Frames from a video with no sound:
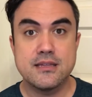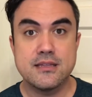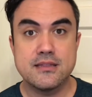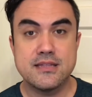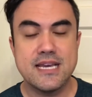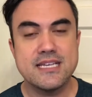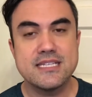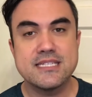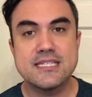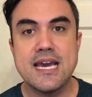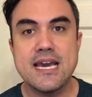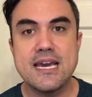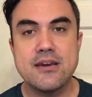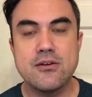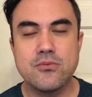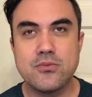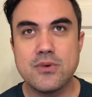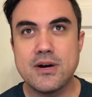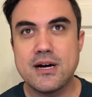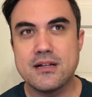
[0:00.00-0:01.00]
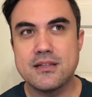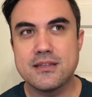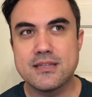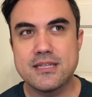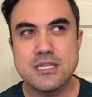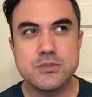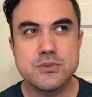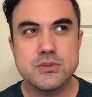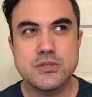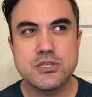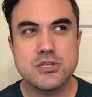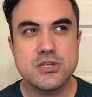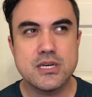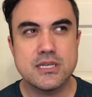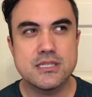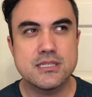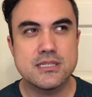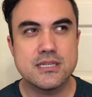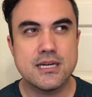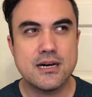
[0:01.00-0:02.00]
they say, well, this was
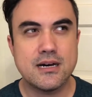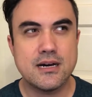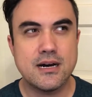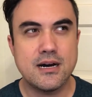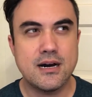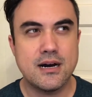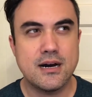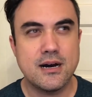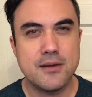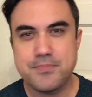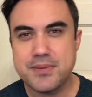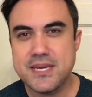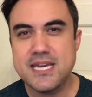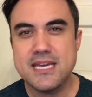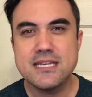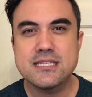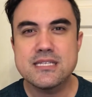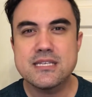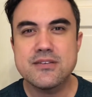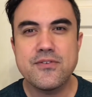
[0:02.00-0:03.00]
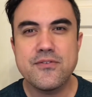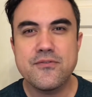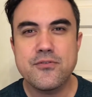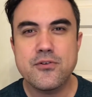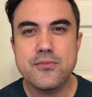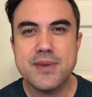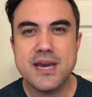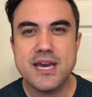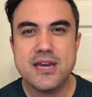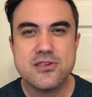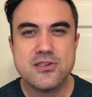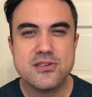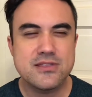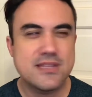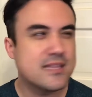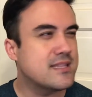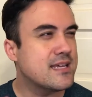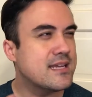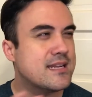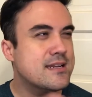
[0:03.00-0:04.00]
just a piece of information
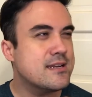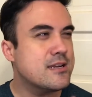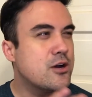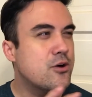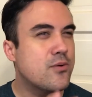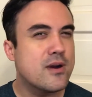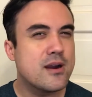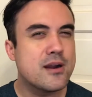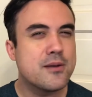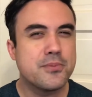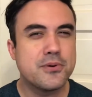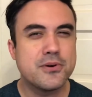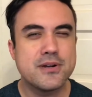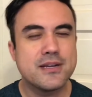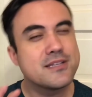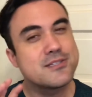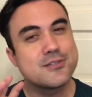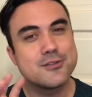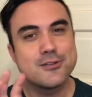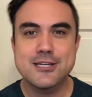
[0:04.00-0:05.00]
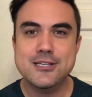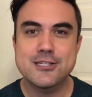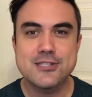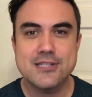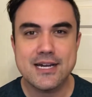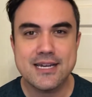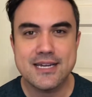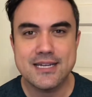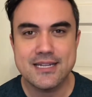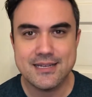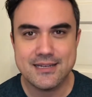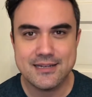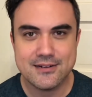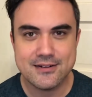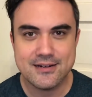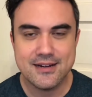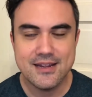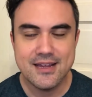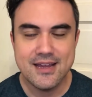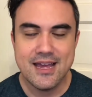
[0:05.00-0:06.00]
that they didn't know where to put it, so they stuck it
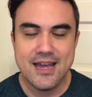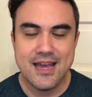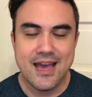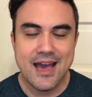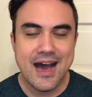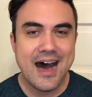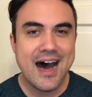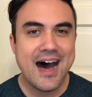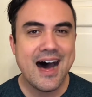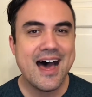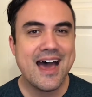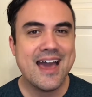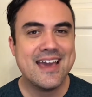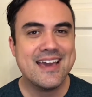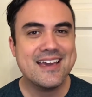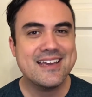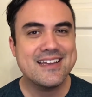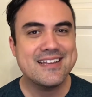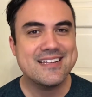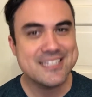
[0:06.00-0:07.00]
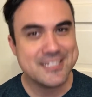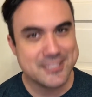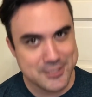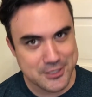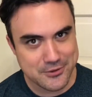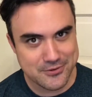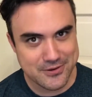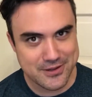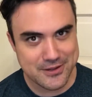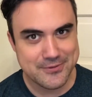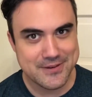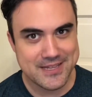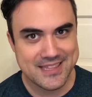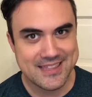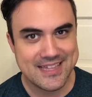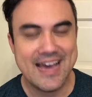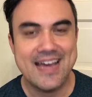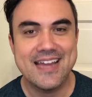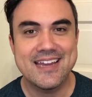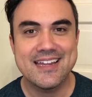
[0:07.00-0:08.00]
here. I disagree with
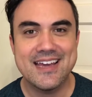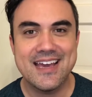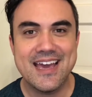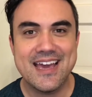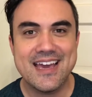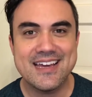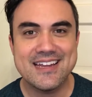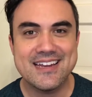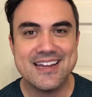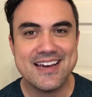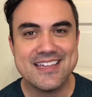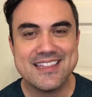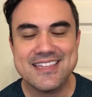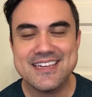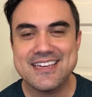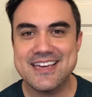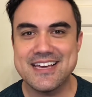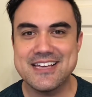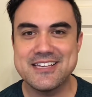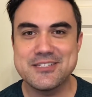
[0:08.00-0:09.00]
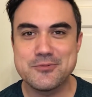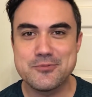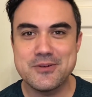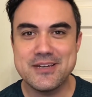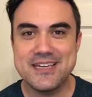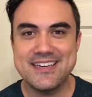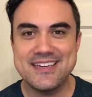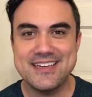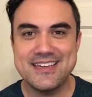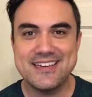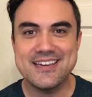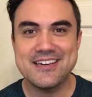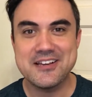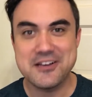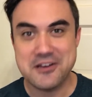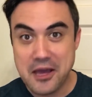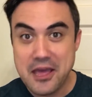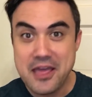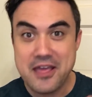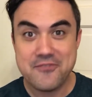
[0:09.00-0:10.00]
that, and I think as we
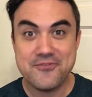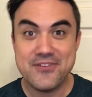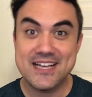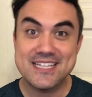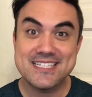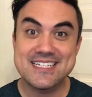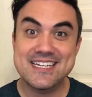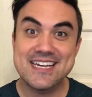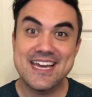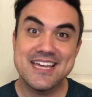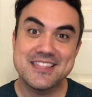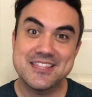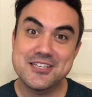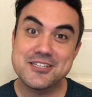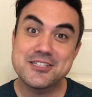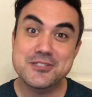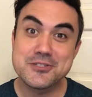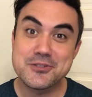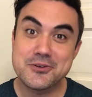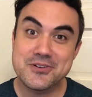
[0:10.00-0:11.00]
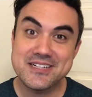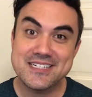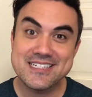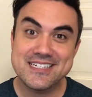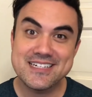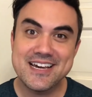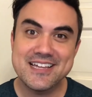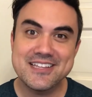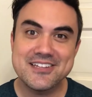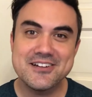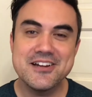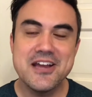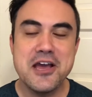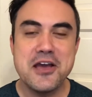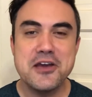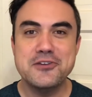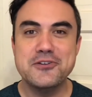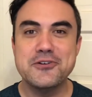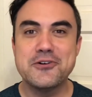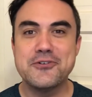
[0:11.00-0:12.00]
investigate this story together,
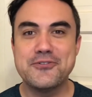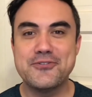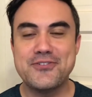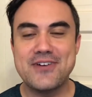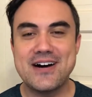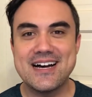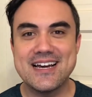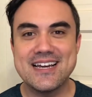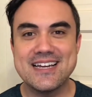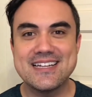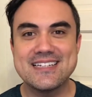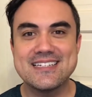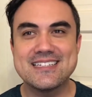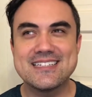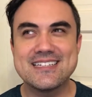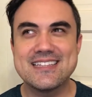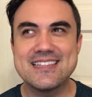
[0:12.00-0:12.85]
you'll find